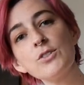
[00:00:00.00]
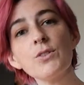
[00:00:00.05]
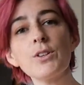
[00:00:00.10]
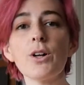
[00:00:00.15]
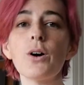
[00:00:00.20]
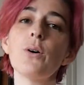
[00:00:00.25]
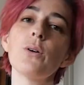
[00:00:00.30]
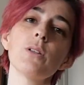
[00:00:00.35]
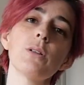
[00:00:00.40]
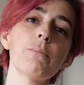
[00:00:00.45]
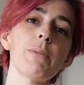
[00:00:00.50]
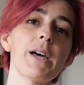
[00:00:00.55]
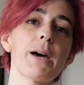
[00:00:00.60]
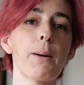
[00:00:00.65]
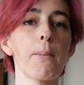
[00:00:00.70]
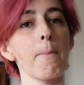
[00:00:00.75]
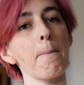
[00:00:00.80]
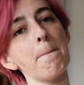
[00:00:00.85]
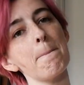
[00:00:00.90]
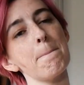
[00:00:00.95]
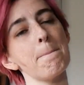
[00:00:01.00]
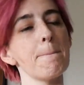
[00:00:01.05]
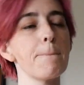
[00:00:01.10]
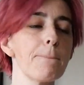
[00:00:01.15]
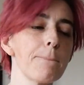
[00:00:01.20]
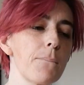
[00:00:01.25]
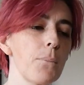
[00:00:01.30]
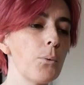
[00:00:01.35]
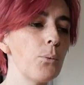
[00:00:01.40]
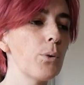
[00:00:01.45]
for the whole amount.
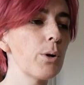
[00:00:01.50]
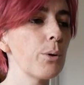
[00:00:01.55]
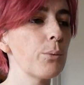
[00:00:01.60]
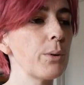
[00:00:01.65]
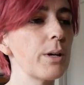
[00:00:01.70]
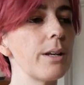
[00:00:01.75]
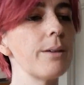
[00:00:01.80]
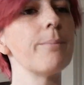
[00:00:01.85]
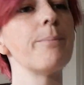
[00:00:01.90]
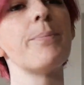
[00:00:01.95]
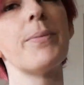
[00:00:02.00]
What a win.